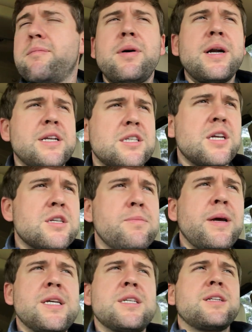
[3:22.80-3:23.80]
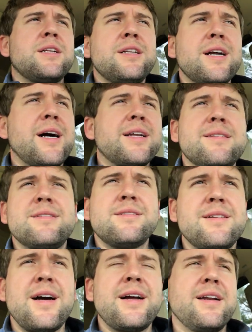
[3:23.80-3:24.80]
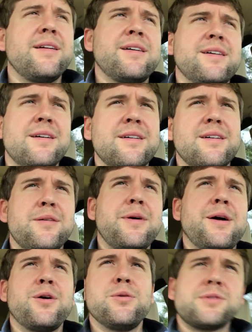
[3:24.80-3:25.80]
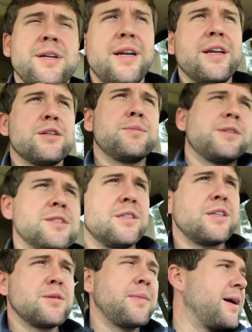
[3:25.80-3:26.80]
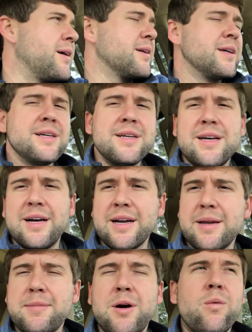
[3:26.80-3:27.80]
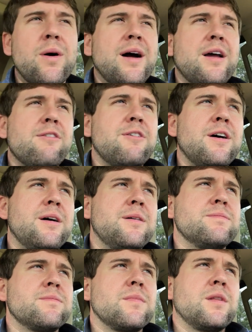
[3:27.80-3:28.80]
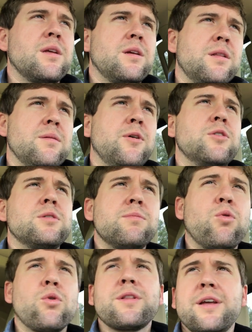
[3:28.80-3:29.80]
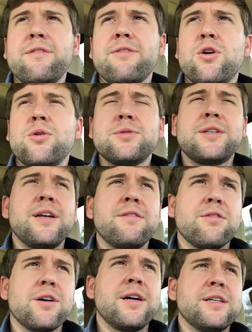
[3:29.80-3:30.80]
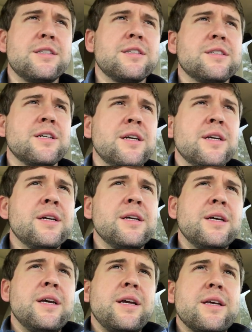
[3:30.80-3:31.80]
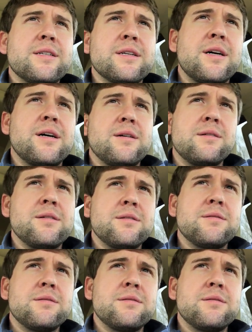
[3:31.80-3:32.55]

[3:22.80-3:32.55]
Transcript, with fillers: but it's, it's basically not not uh, about homesteading as much as it's about again my wife um, the the most important thing for homesteading for us is is uh,